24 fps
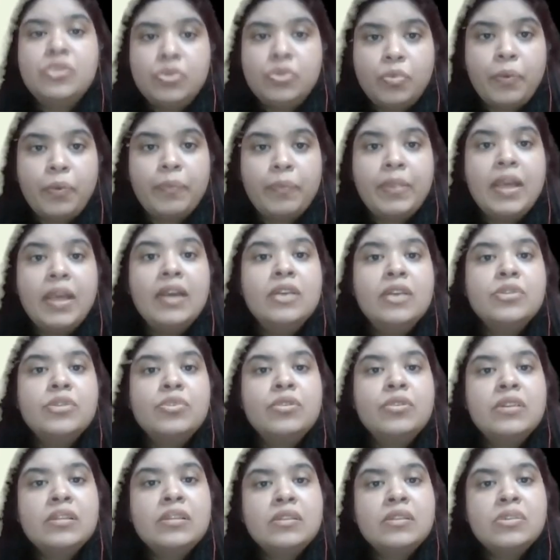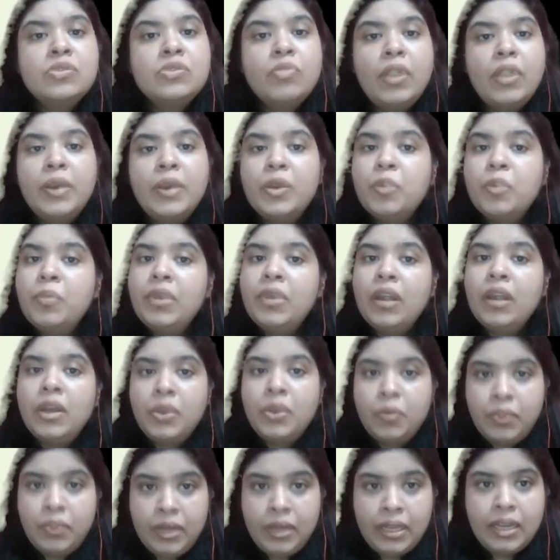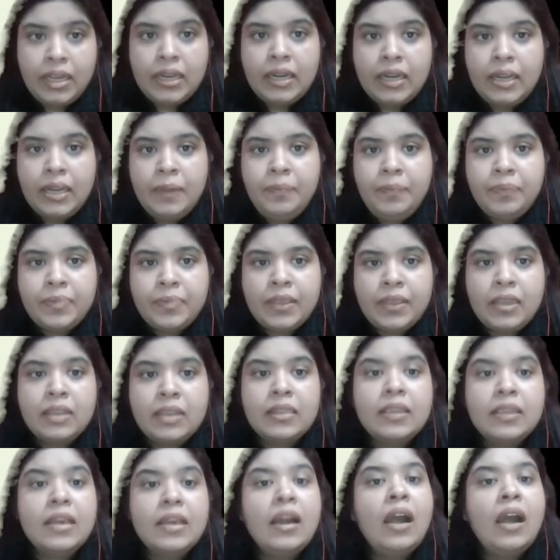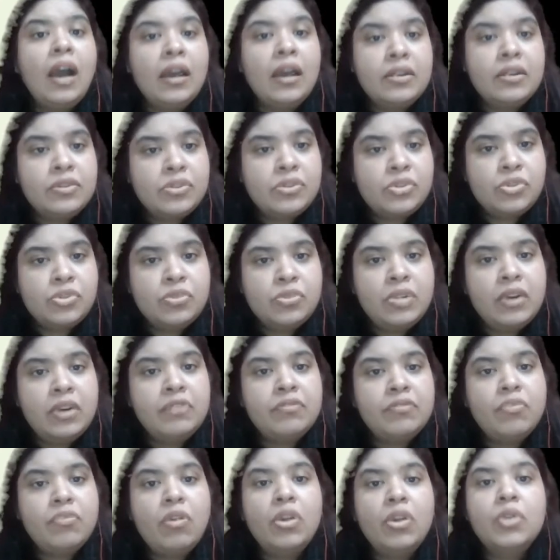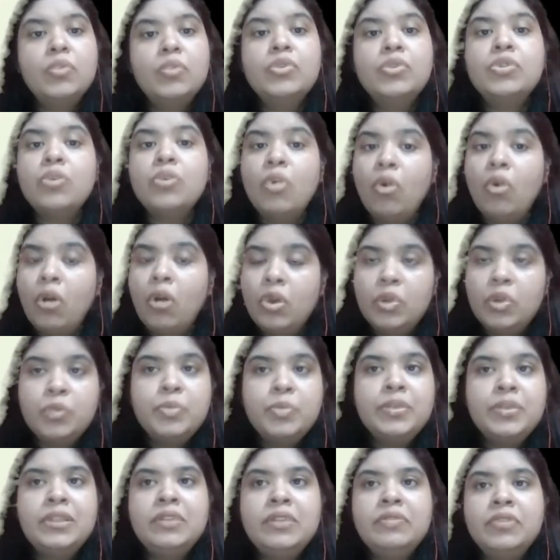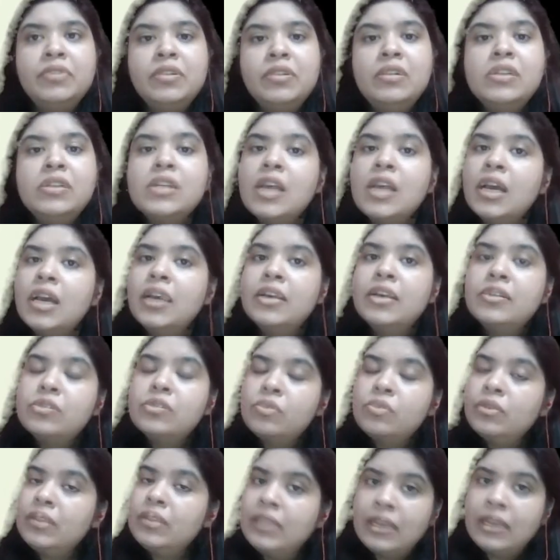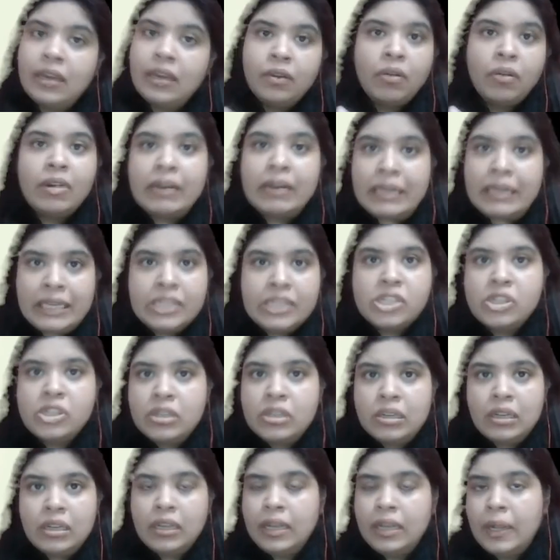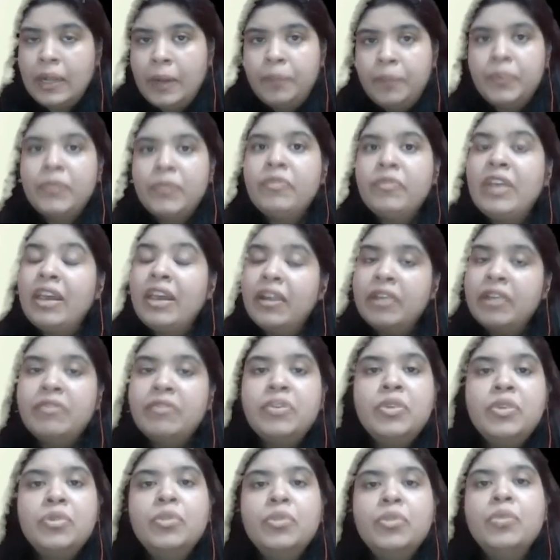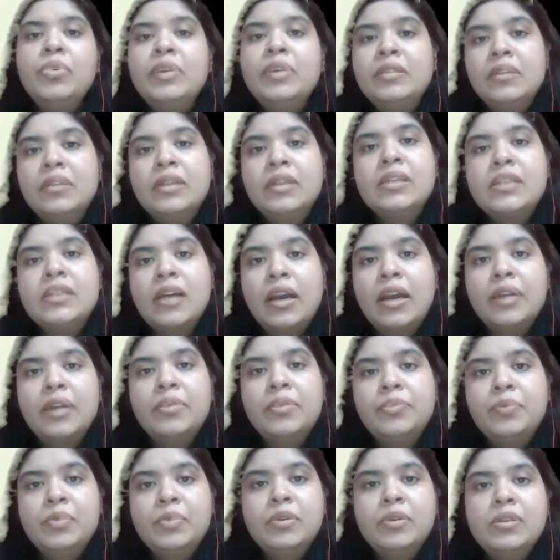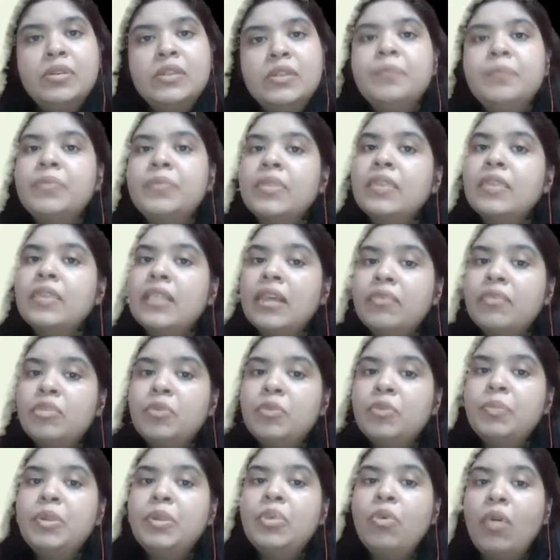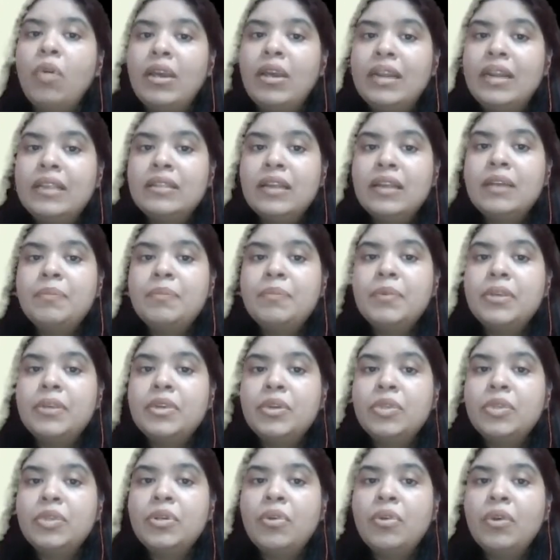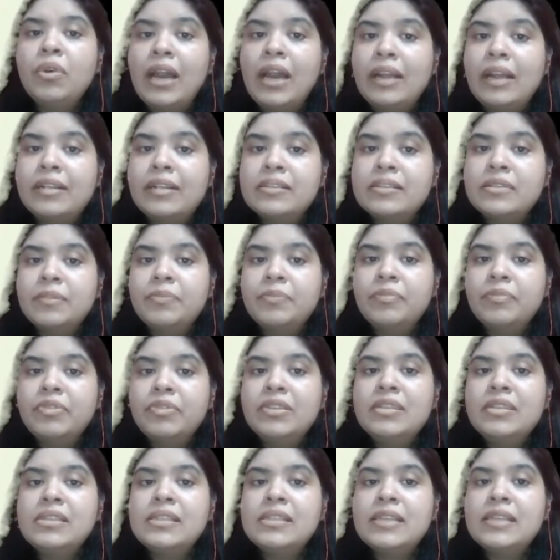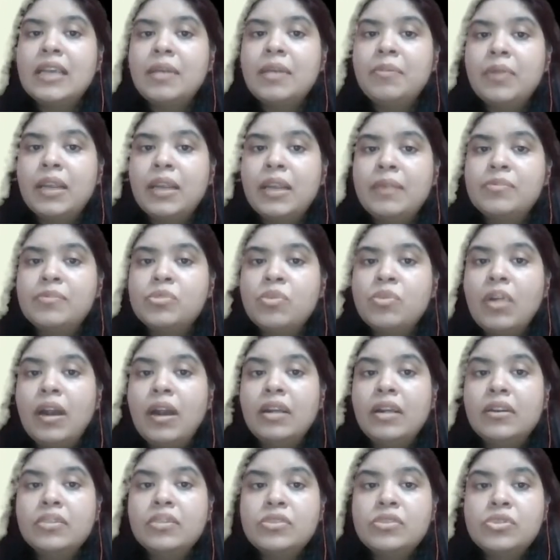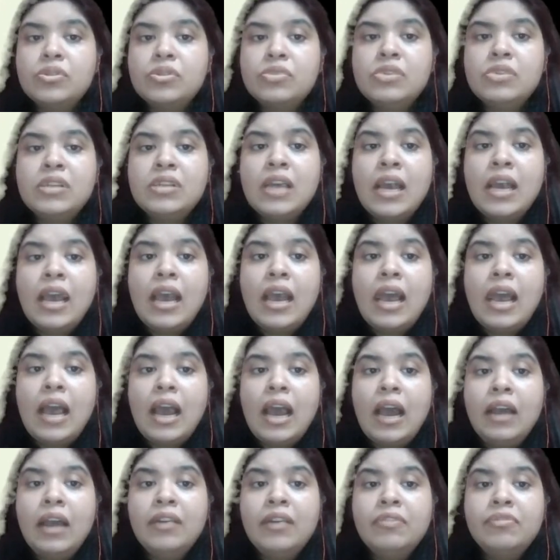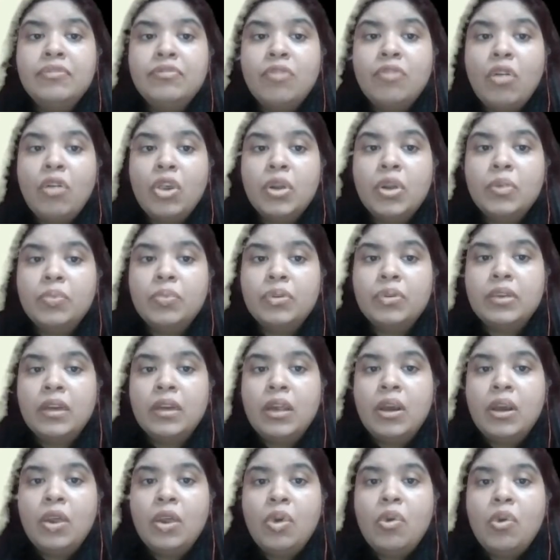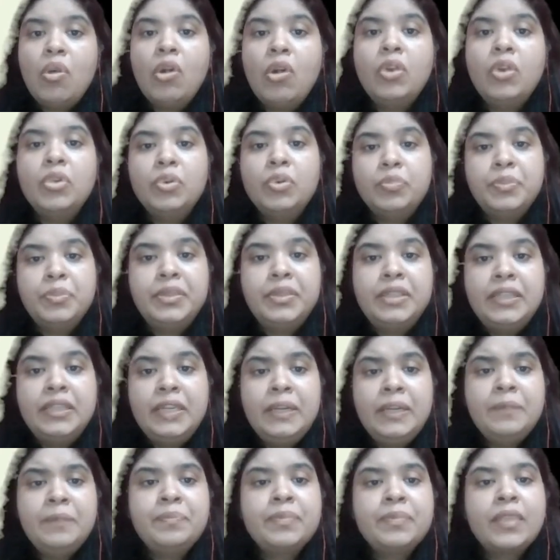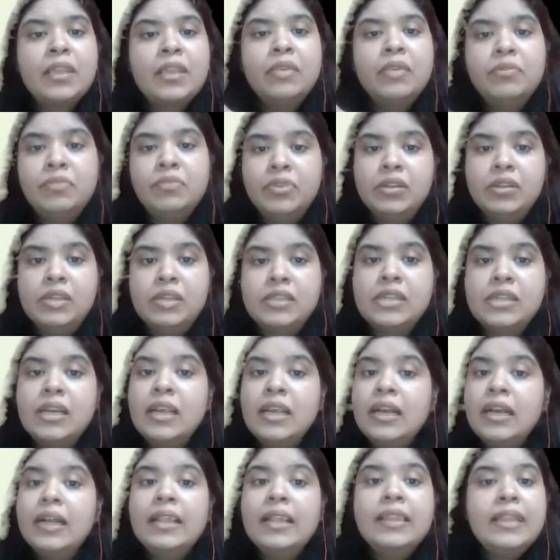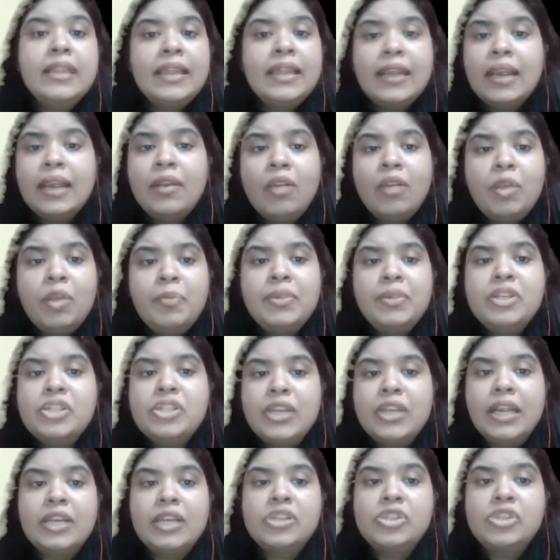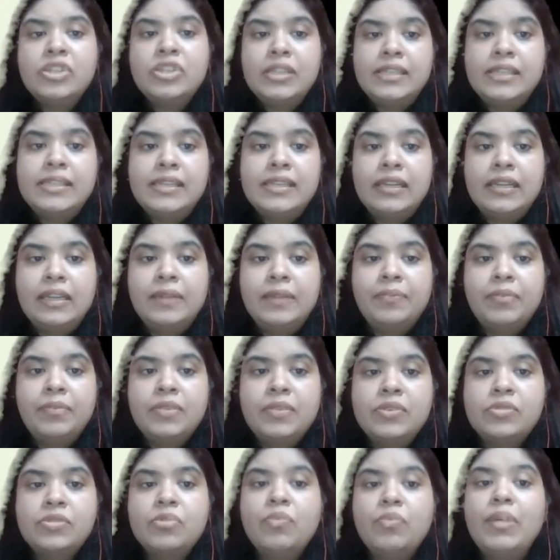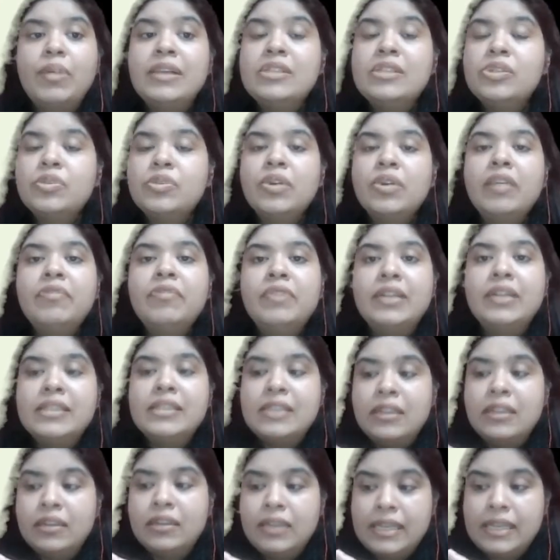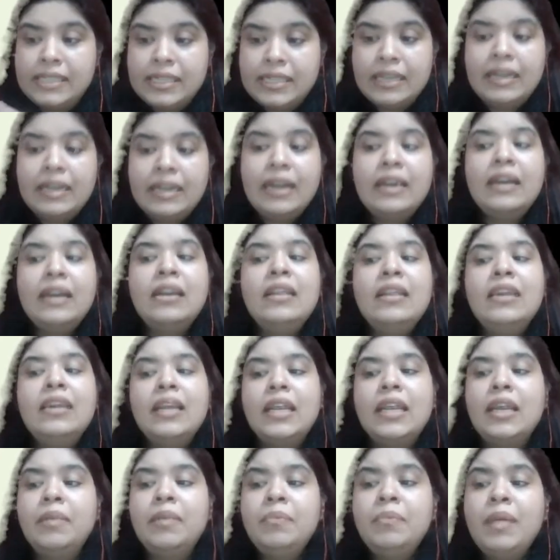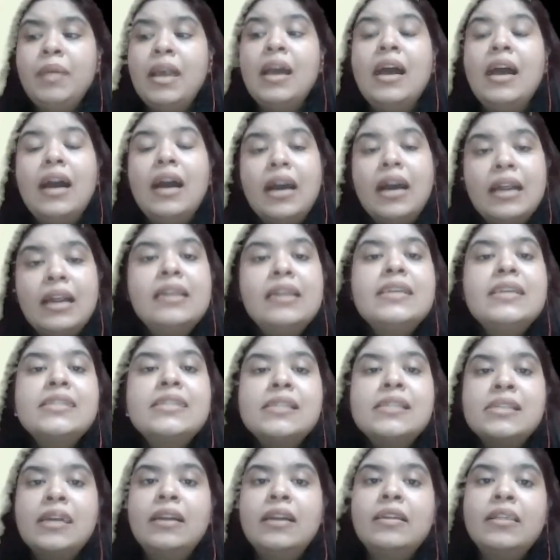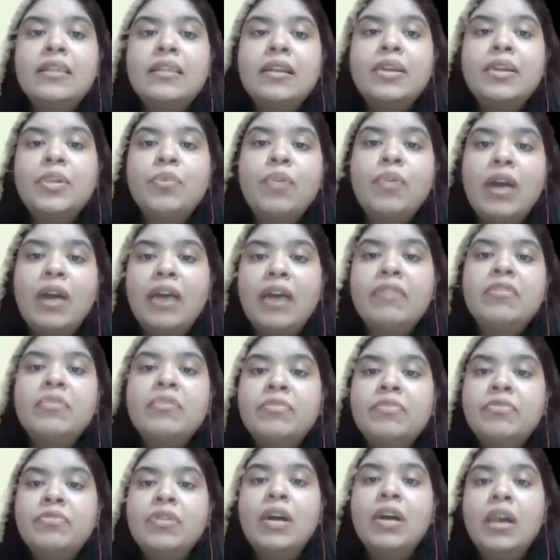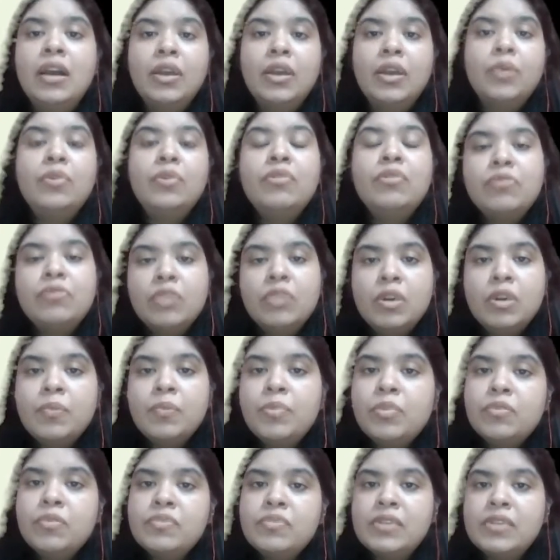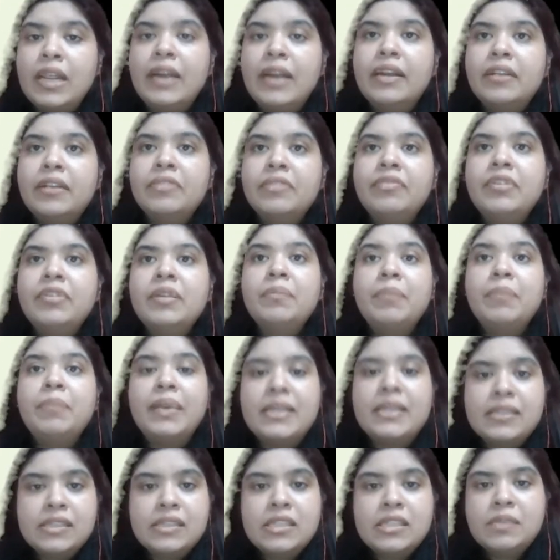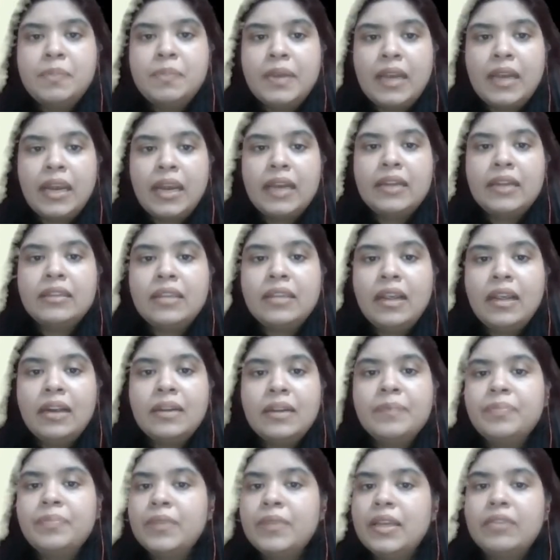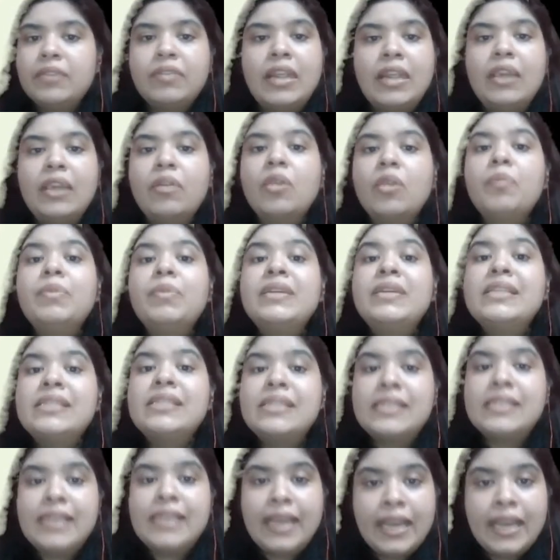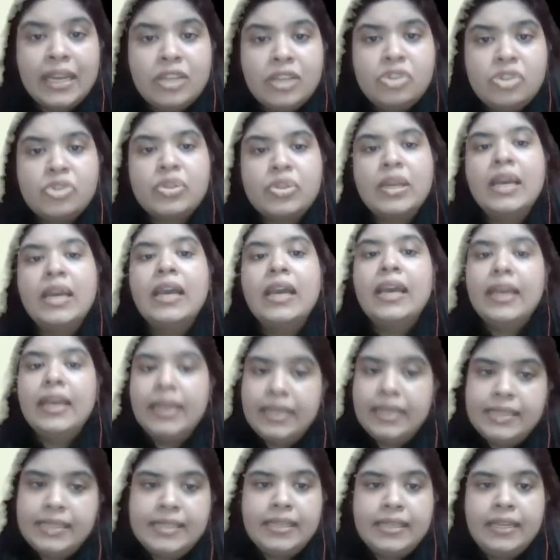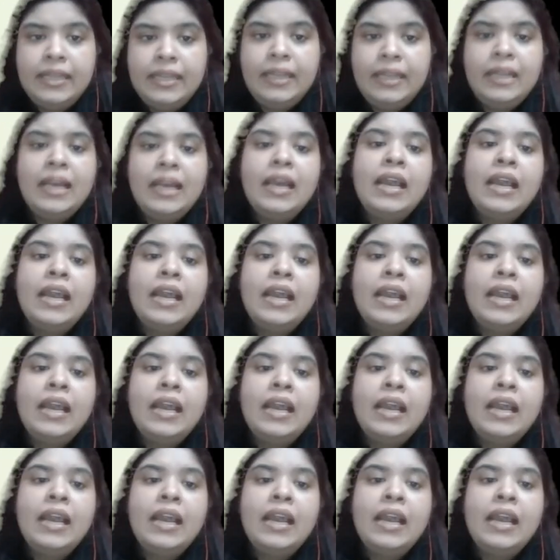No. So this is going to be a unique name. They are understood and followed all over the world. So they are not regional. Wherever you go in the entire world, they would be calling that particular organism with the same name. So understood and followed all over the world. They cannot be changed easily. So once you have designated a name, unless and until you have a foolproof scientific basis behind that, it cannot be changed easily.